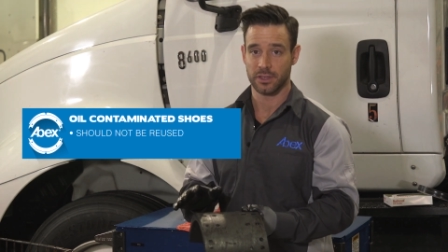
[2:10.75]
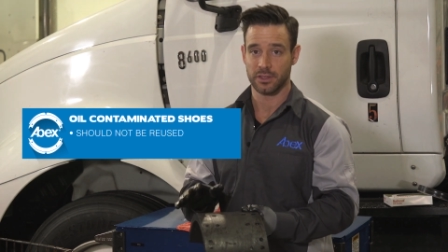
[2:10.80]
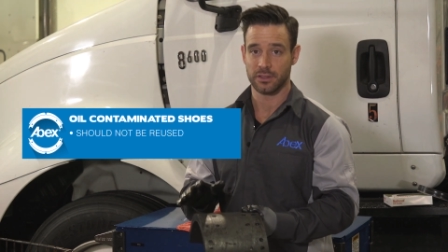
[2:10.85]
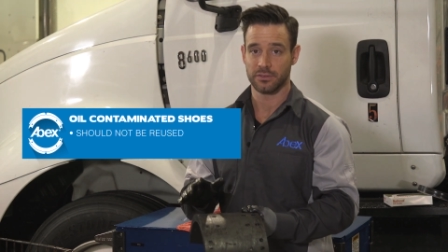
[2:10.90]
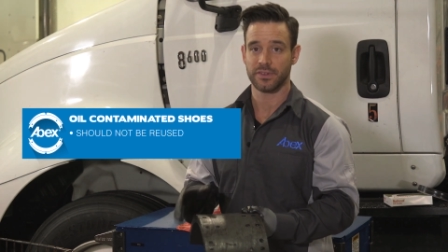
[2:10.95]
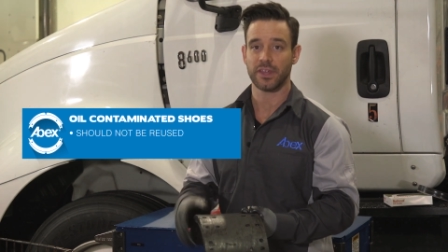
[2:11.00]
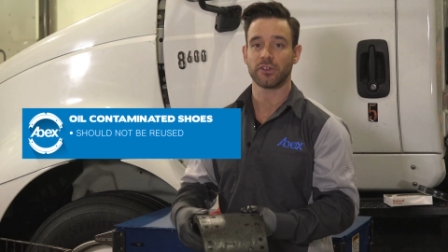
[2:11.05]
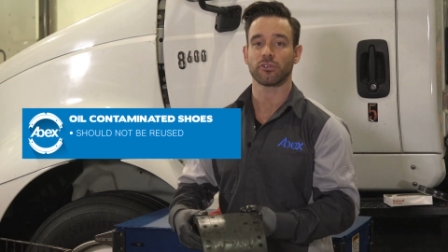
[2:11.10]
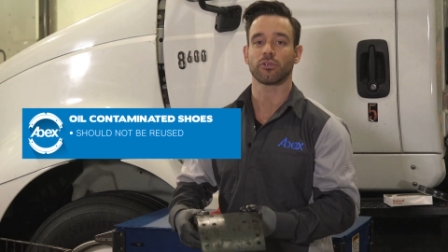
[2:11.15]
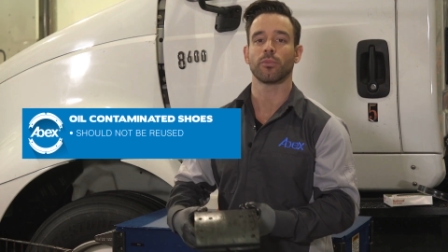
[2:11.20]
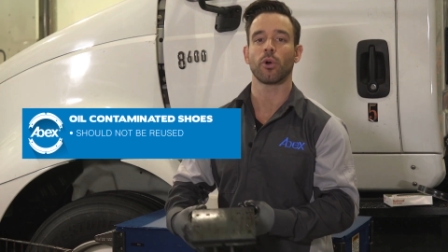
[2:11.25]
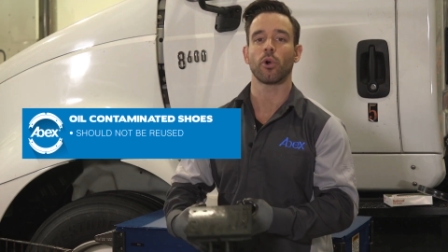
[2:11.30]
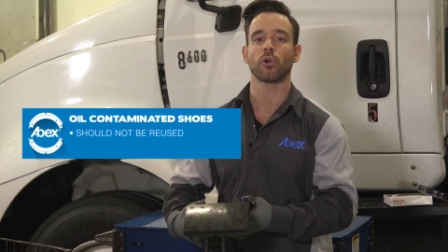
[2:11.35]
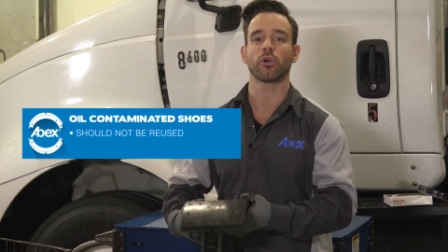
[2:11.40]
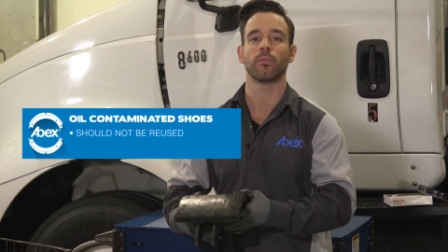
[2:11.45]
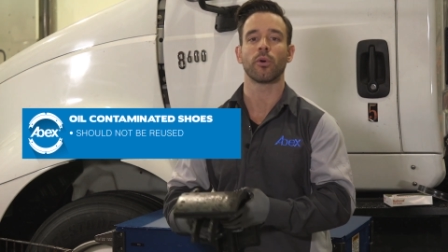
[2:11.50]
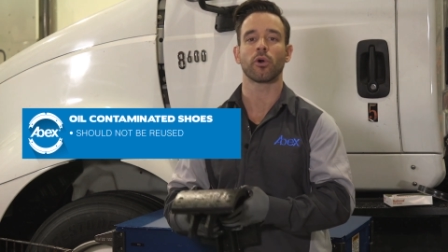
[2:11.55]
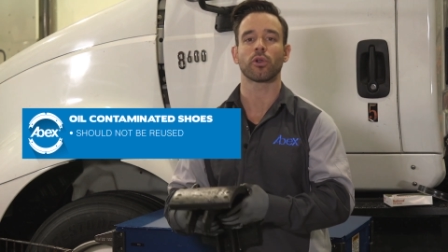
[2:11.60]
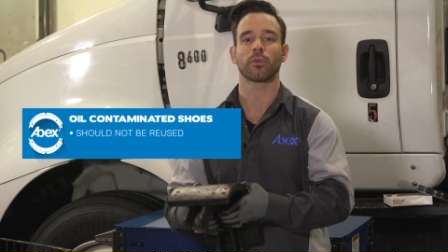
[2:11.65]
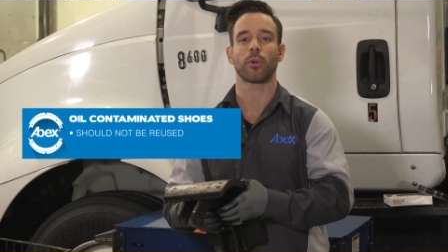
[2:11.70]
Federal Mogul
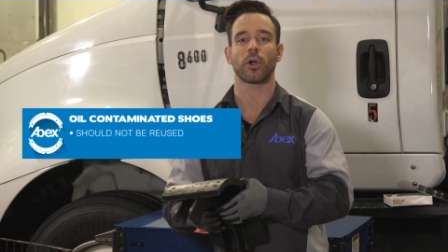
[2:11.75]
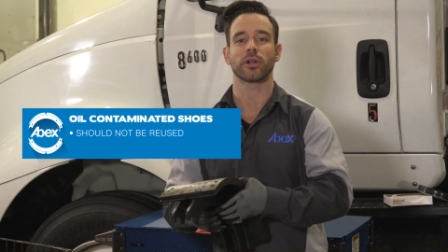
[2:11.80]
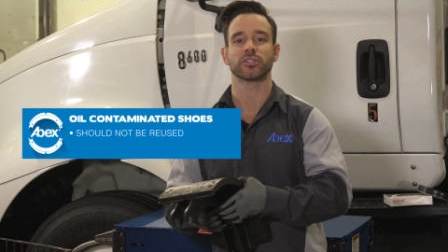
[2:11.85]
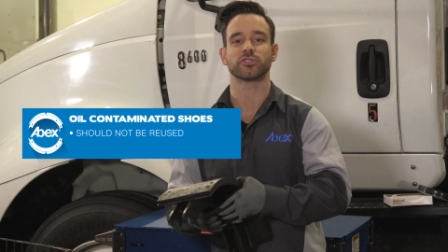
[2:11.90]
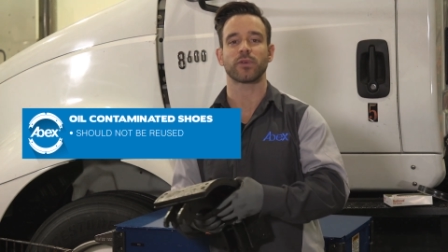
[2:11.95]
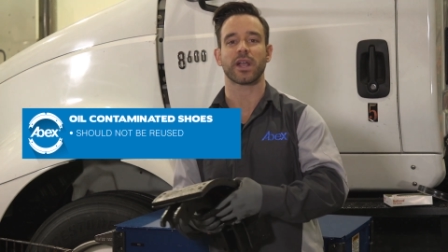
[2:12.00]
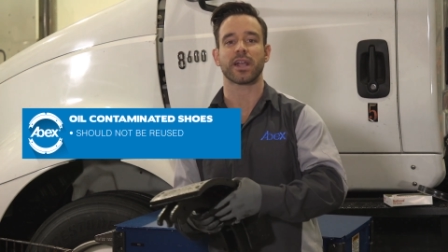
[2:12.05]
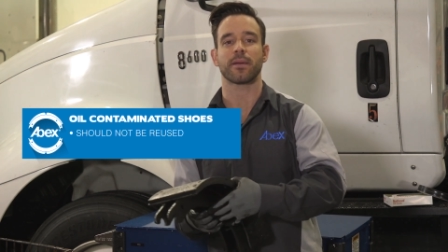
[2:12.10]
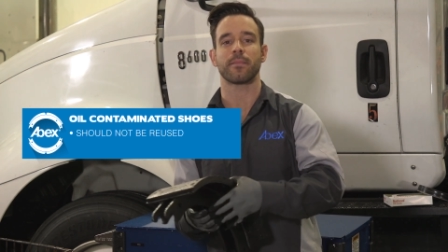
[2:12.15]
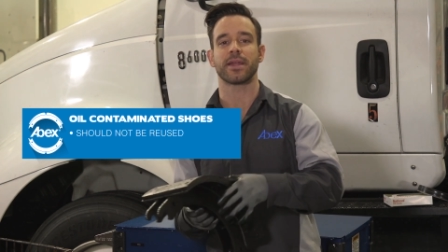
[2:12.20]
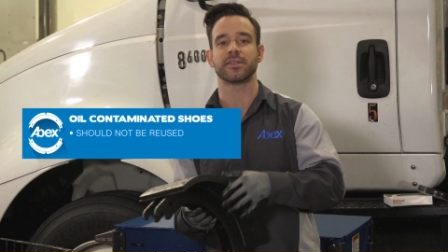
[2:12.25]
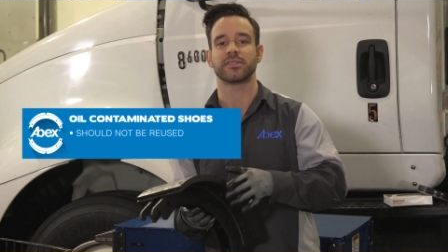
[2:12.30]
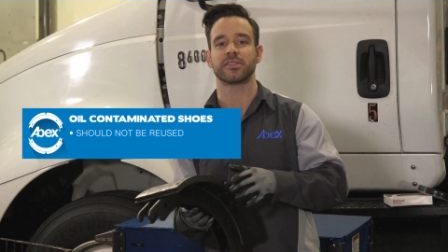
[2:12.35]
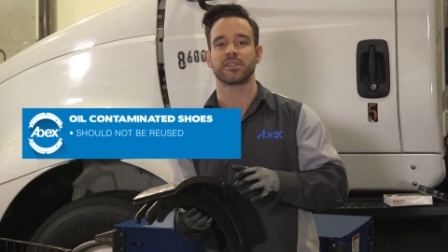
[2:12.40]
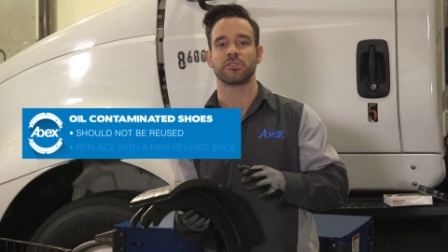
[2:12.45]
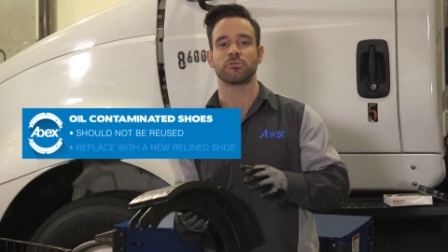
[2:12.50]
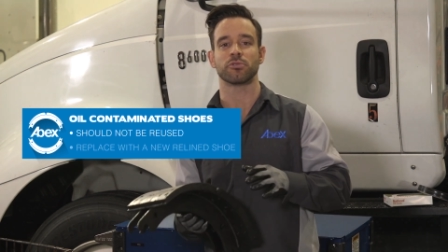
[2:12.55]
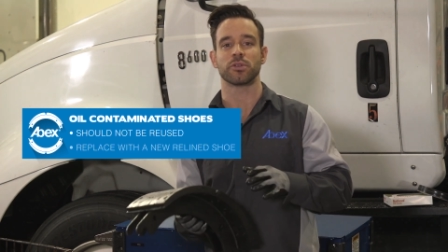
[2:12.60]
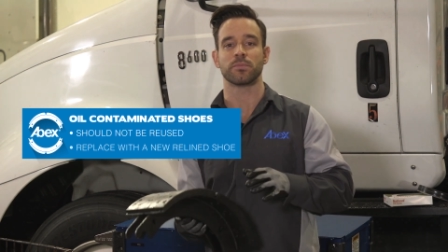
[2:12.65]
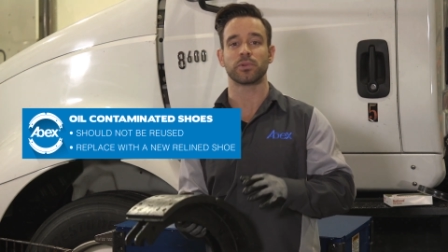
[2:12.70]
Motor Parts recommends that
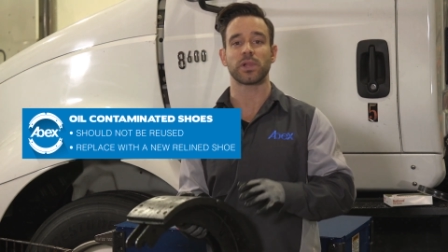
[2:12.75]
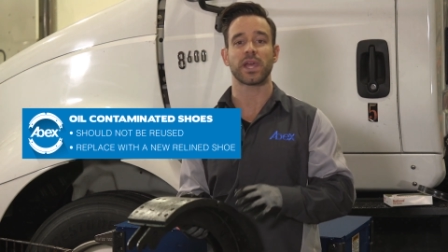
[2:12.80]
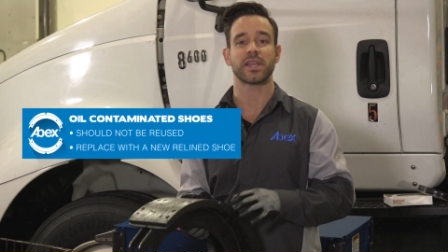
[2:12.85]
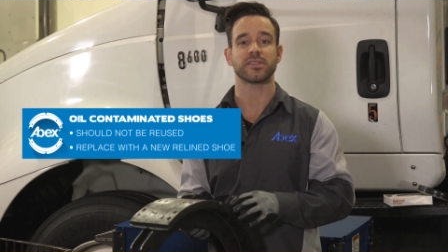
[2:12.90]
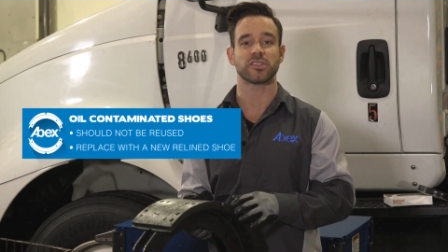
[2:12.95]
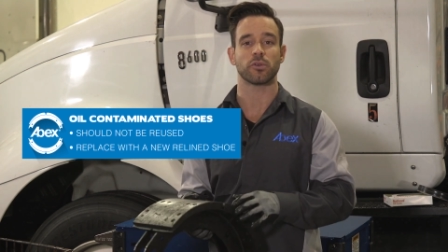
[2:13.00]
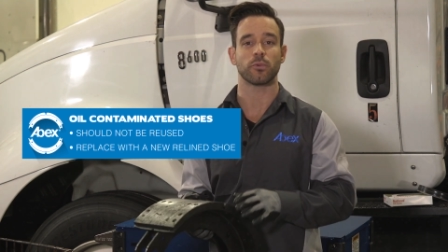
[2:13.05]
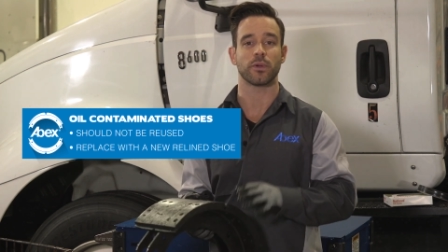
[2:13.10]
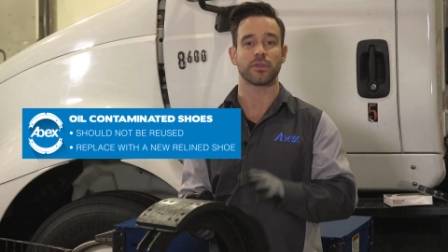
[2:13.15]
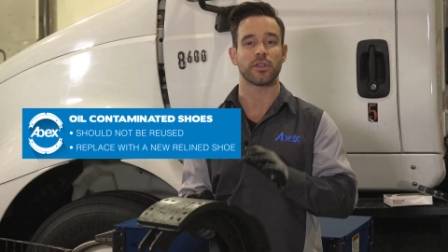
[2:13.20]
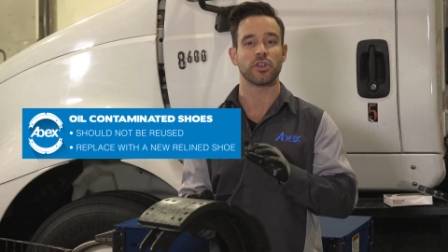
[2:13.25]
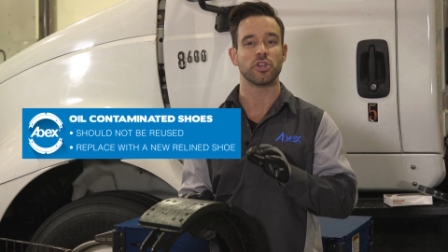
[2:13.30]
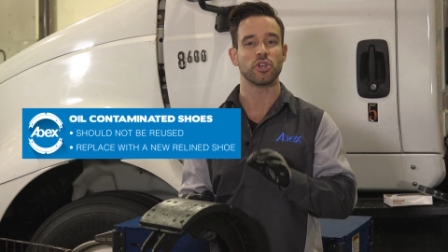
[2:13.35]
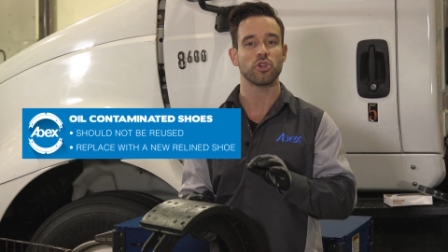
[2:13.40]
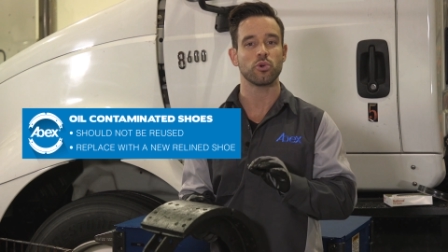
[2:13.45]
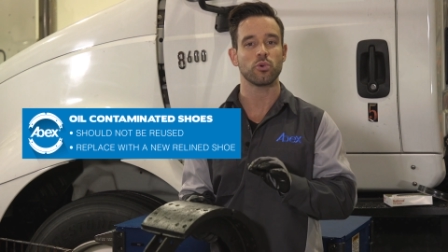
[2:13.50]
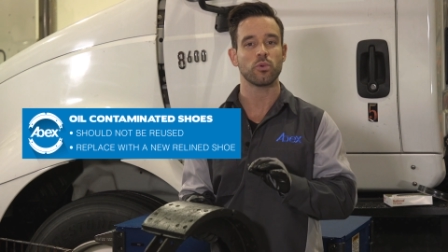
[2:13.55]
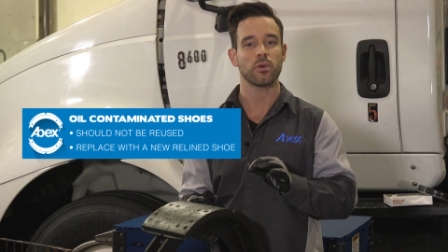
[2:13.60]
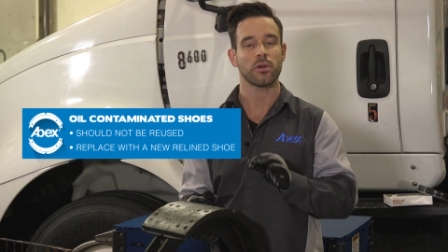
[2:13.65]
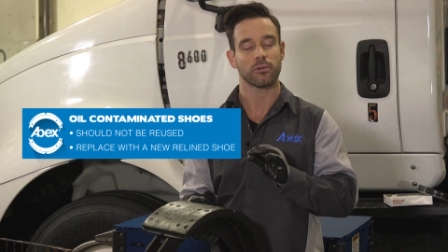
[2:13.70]
you replace it with a
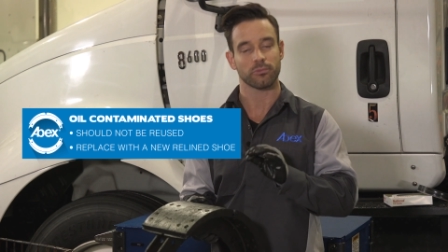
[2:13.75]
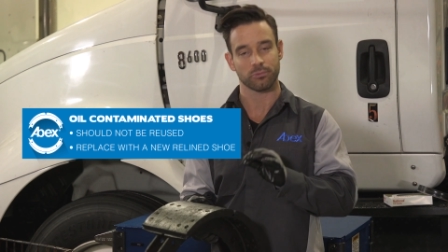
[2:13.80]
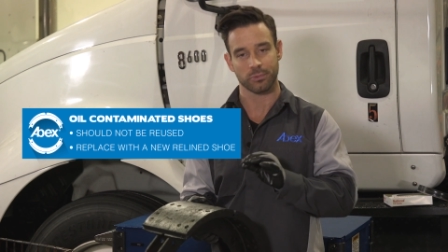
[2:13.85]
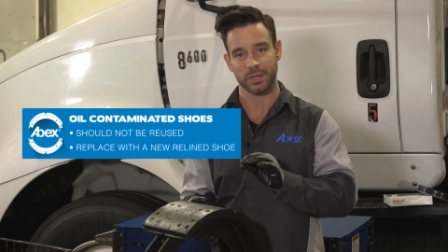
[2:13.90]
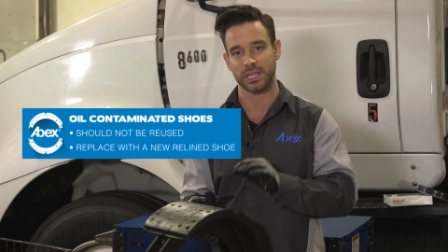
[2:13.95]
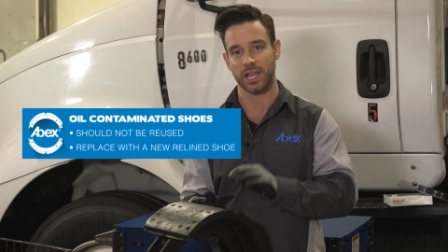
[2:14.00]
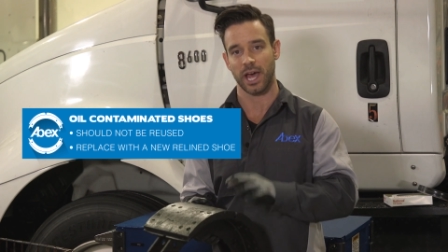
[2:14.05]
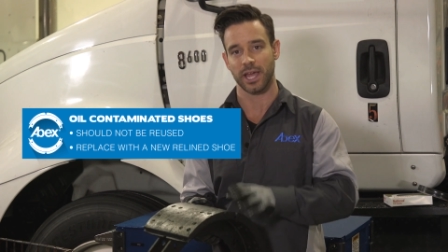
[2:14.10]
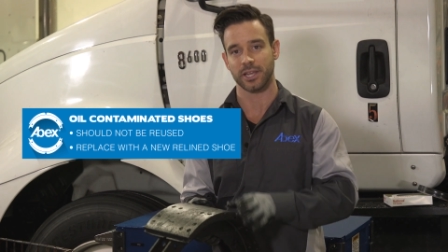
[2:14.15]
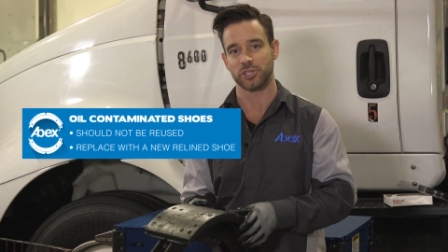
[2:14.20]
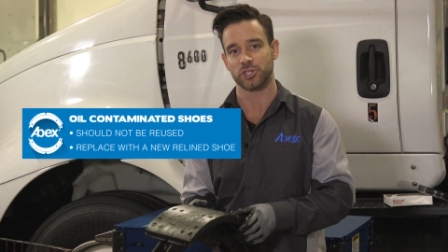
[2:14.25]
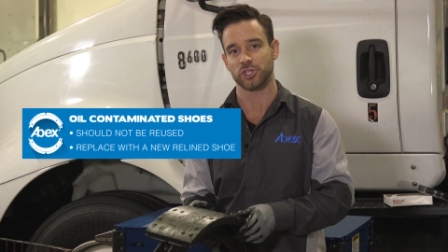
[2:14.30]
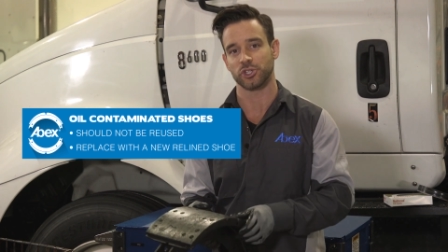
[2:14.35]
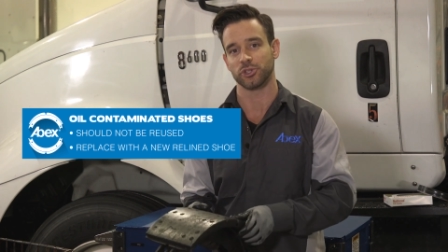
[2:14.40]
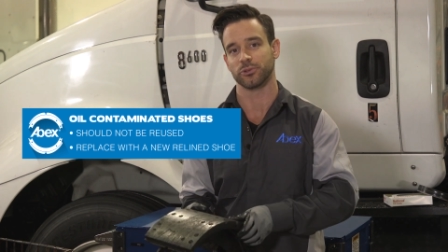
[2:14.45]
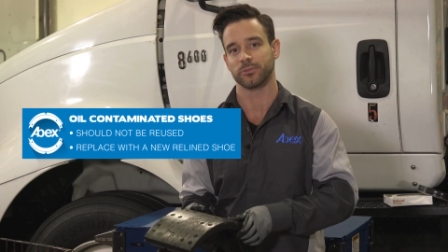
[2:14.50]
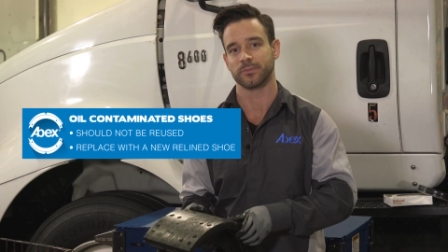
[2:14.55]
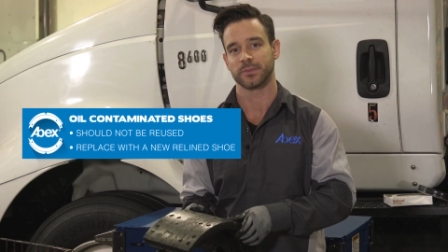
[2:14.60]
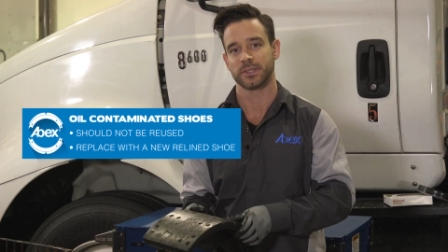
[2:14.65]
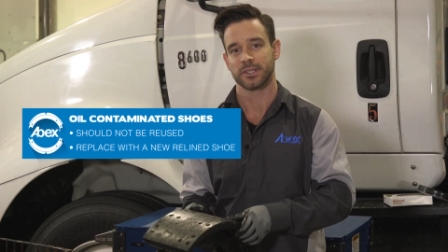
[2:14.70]
new, relined shoe.